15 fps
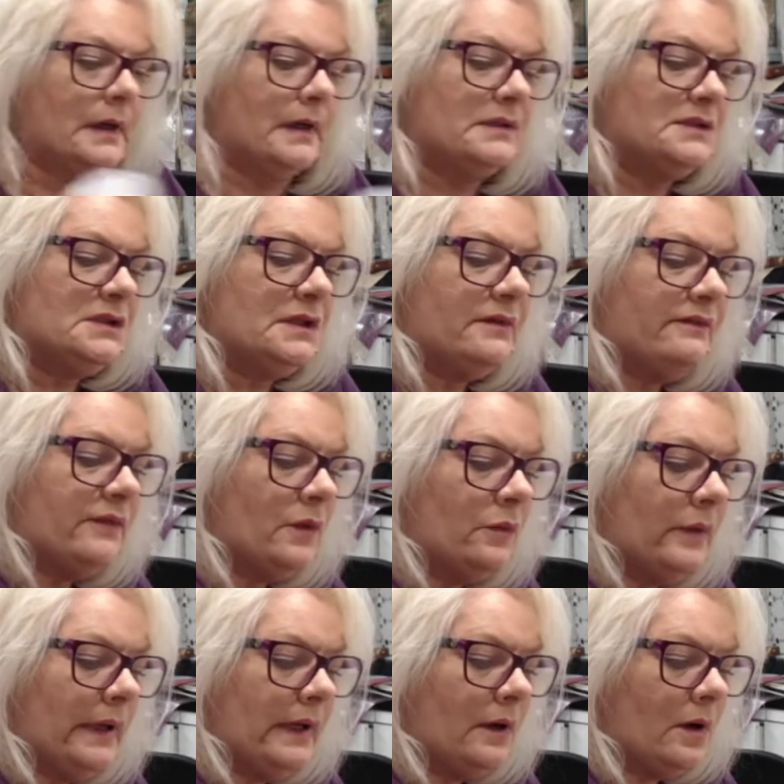Jennifer
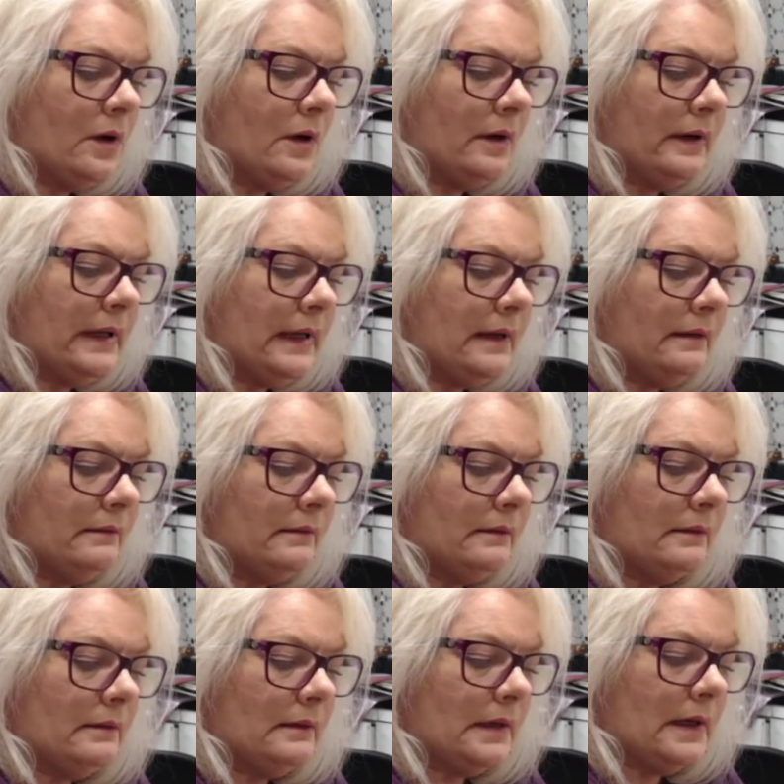Wren Hardy
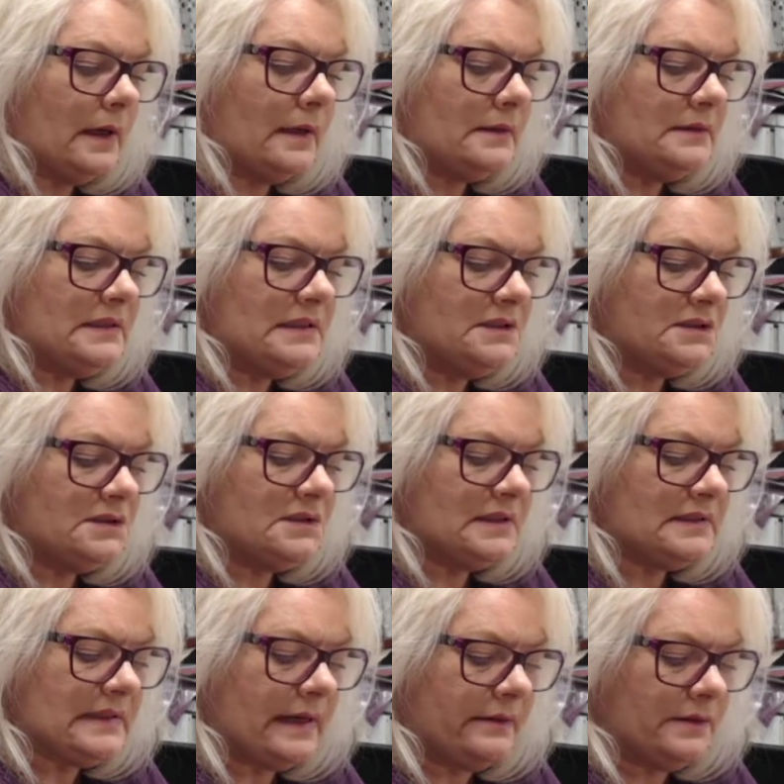teaches us
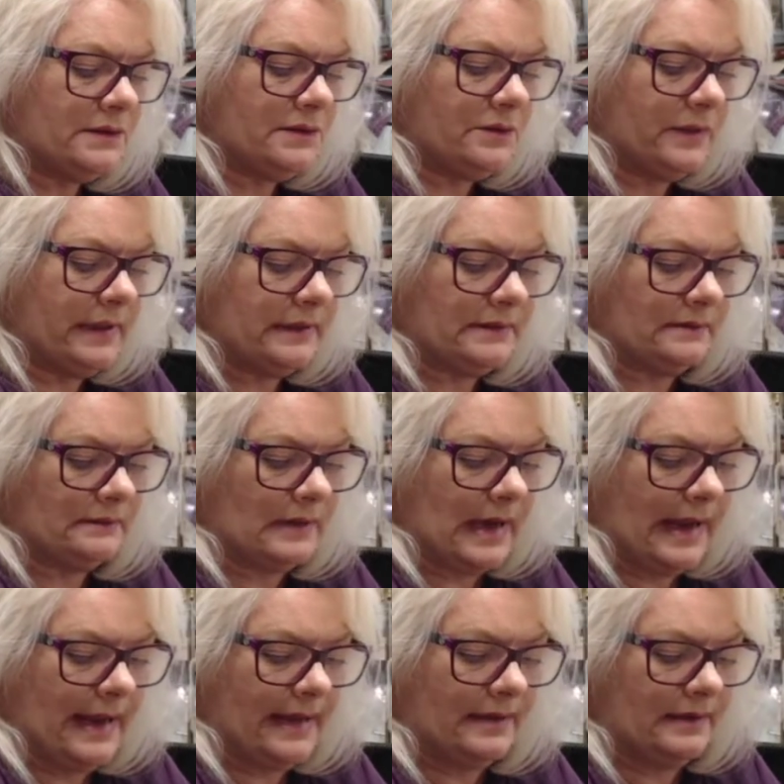how to do it. I
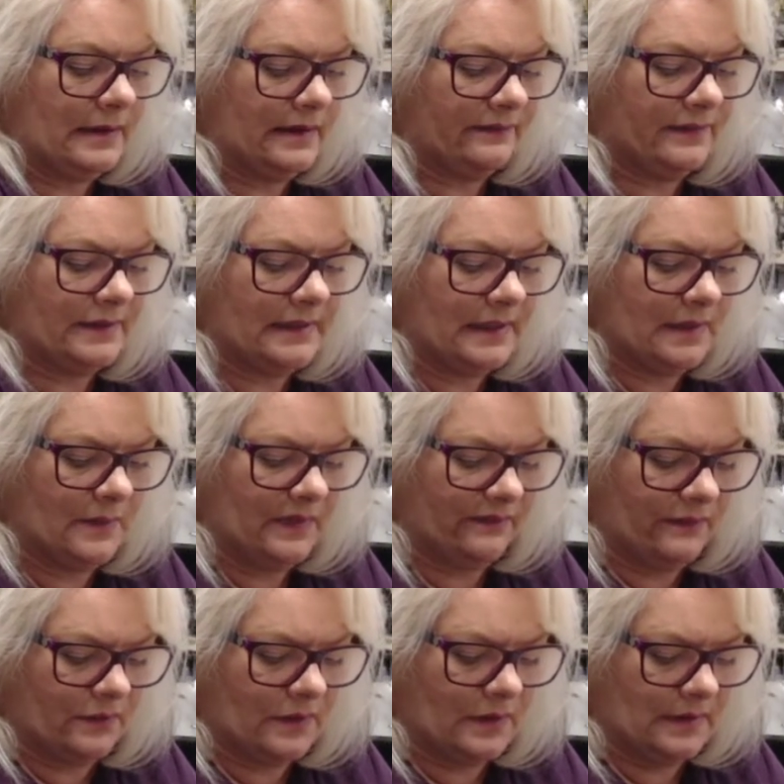had never done it
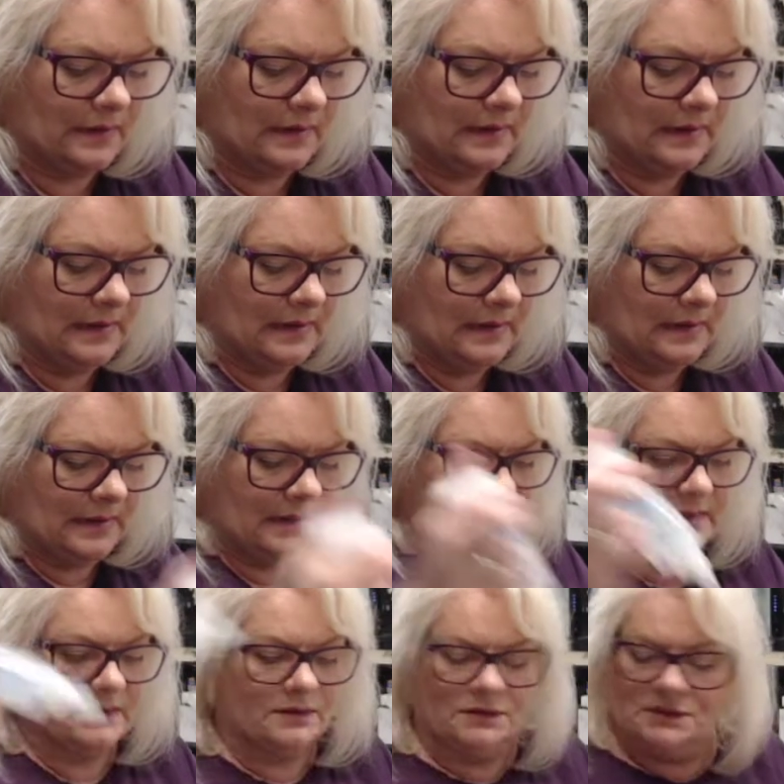before
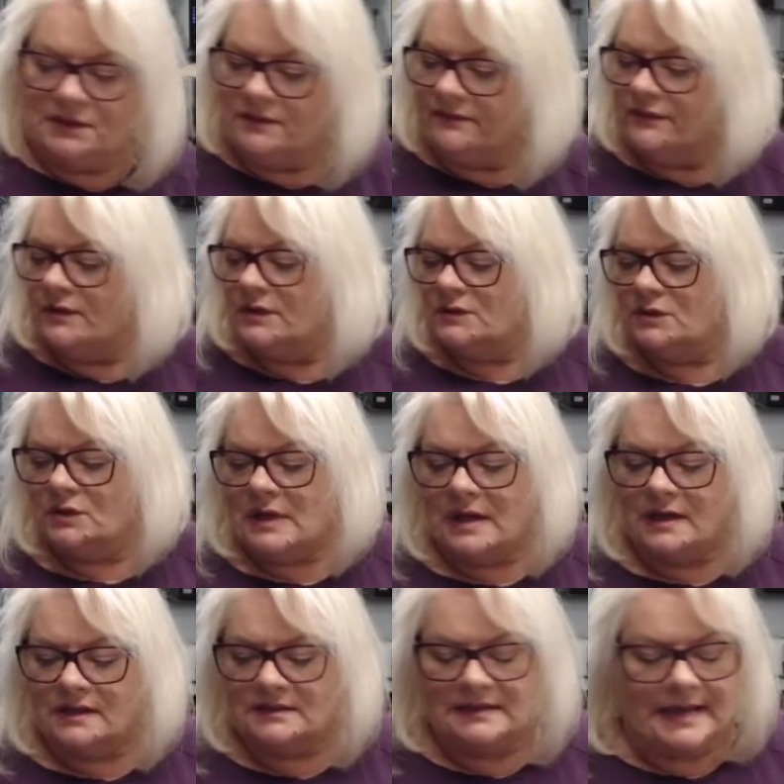until Jennifer taught
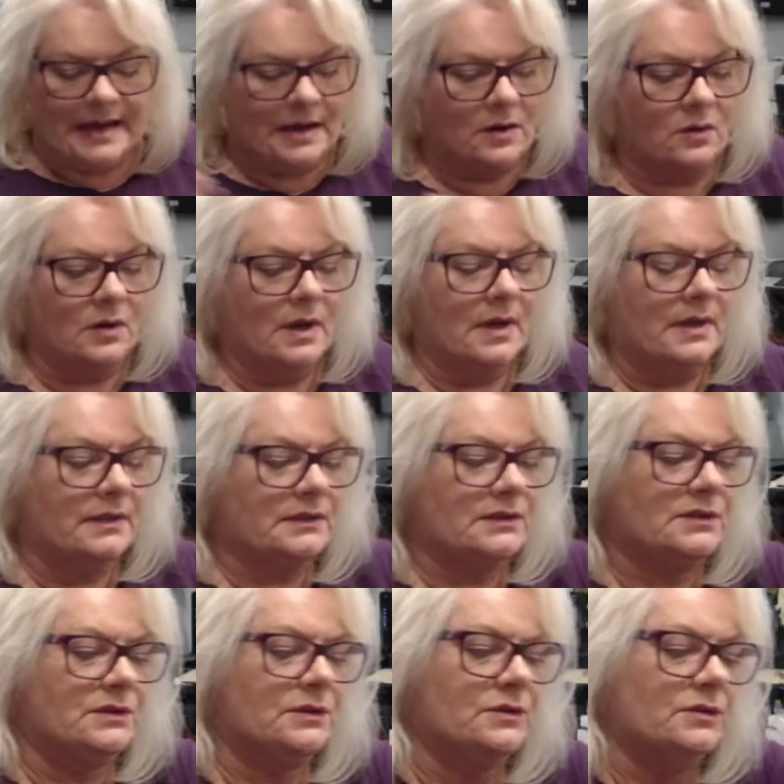us how
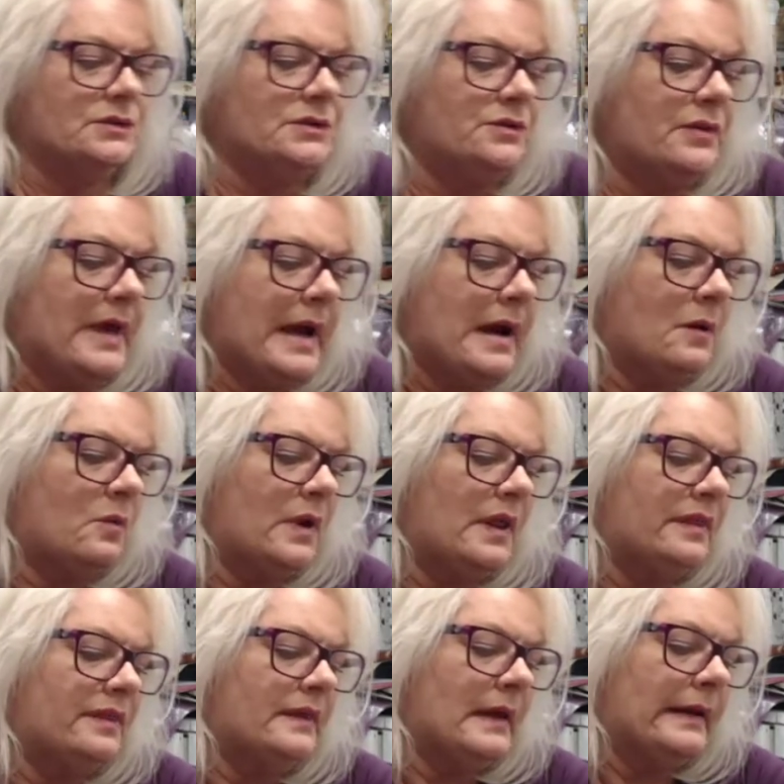to do that with,
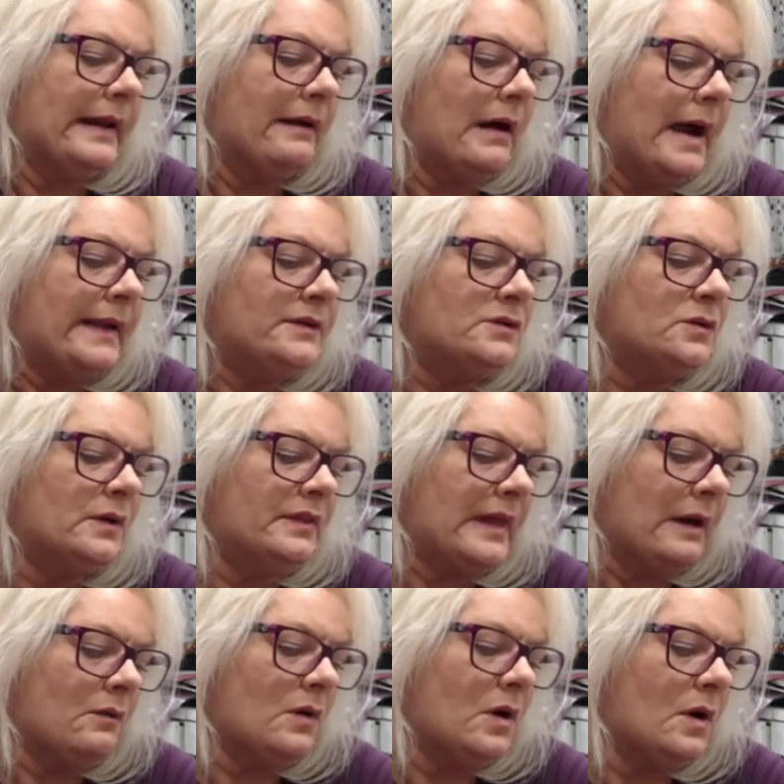now I do it with
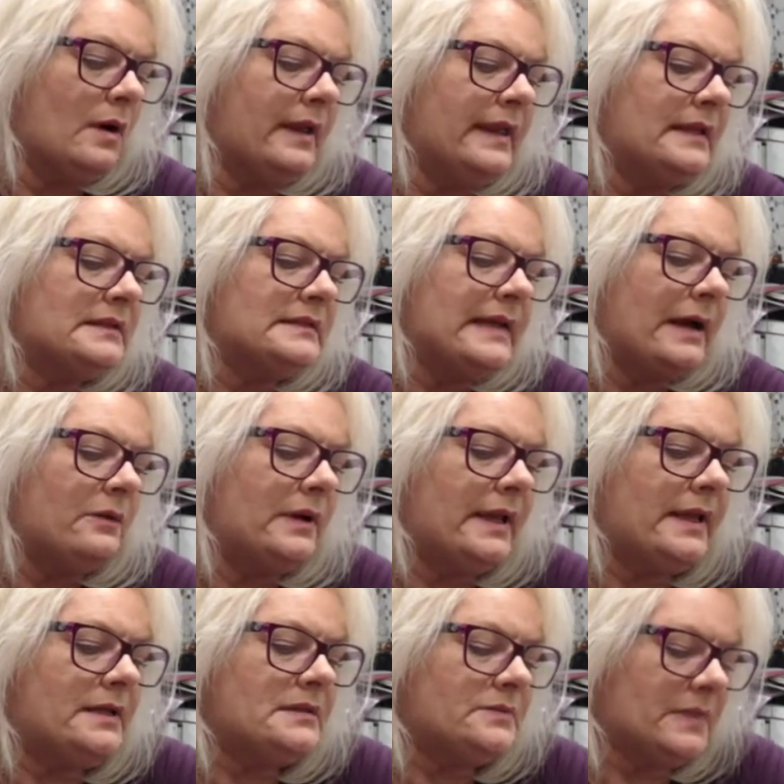alcohol inks
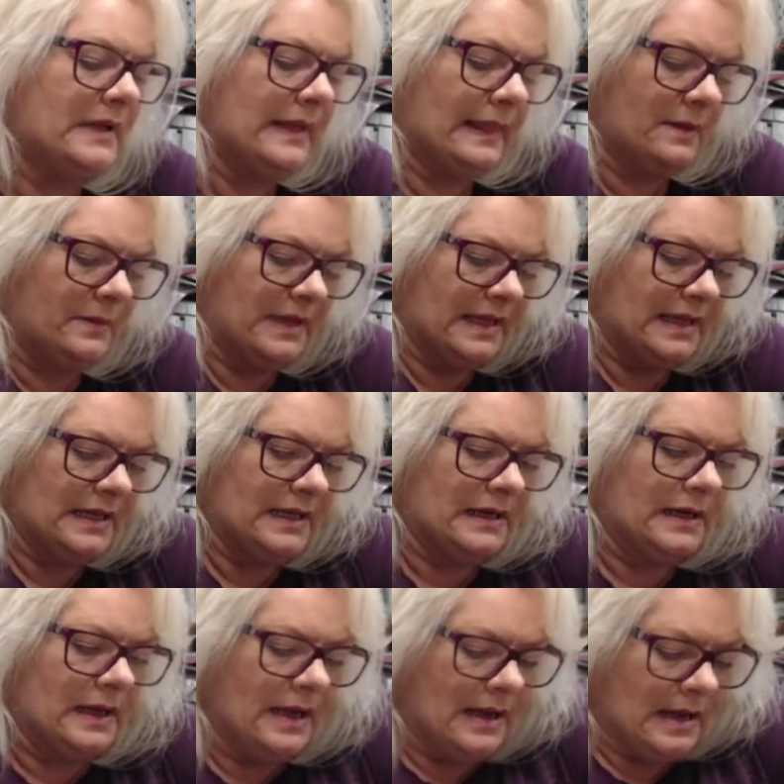nowadays, but in the beginning
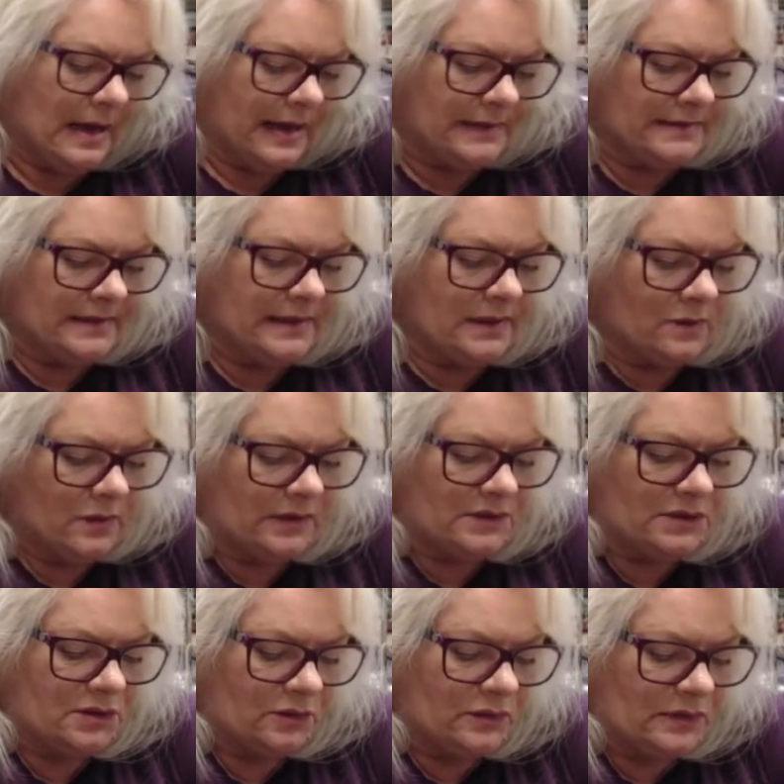I did it with
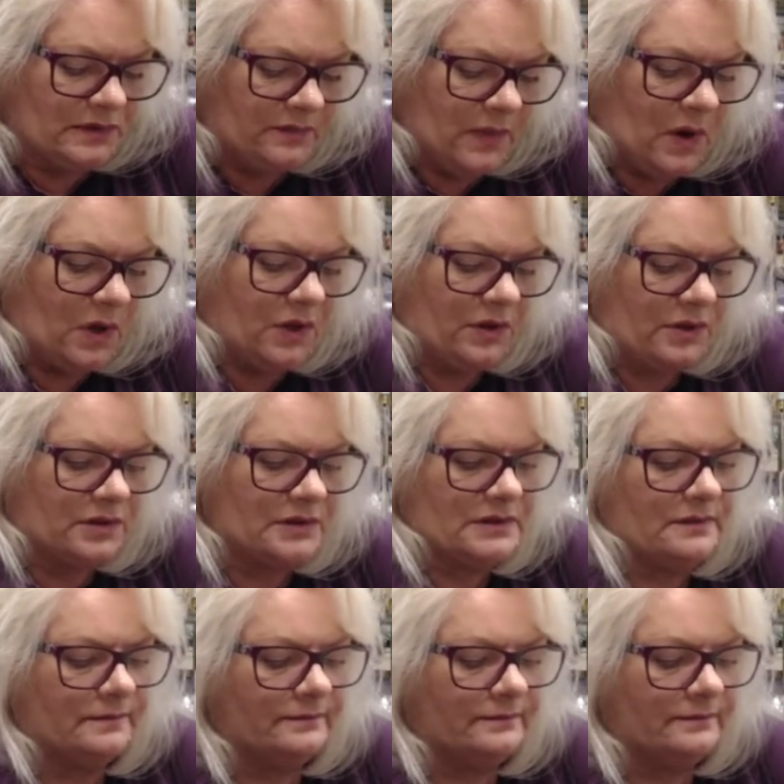children's markers.